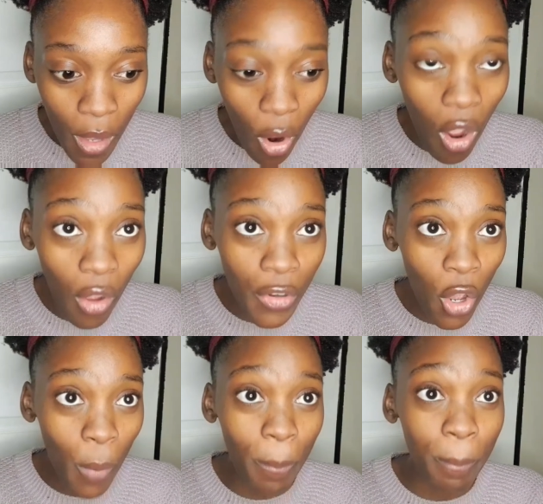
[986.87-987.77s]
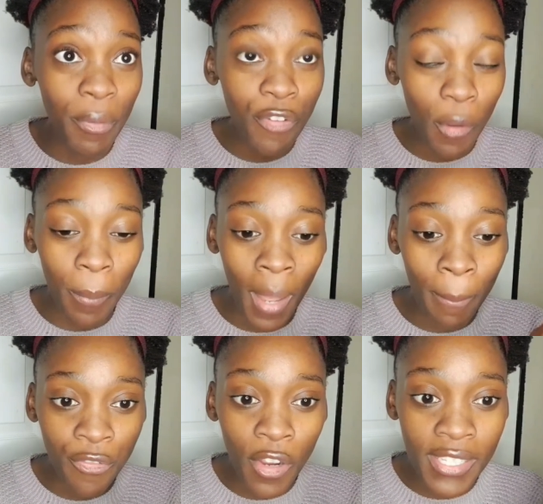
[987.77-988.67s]
Oh, no,
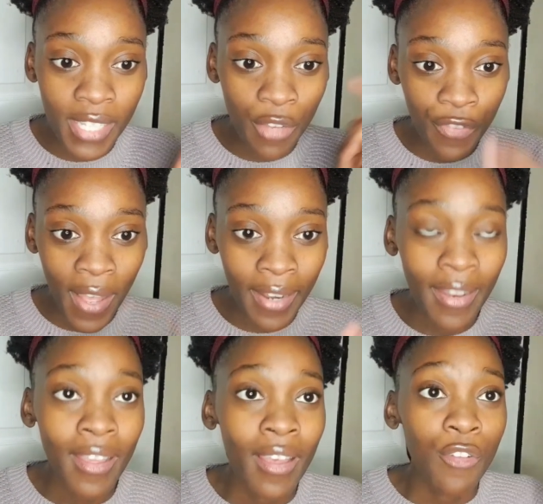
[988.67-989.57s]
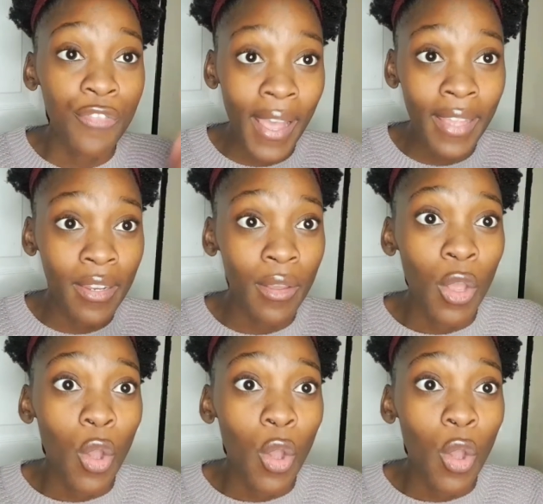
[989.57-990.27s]
before he said fine.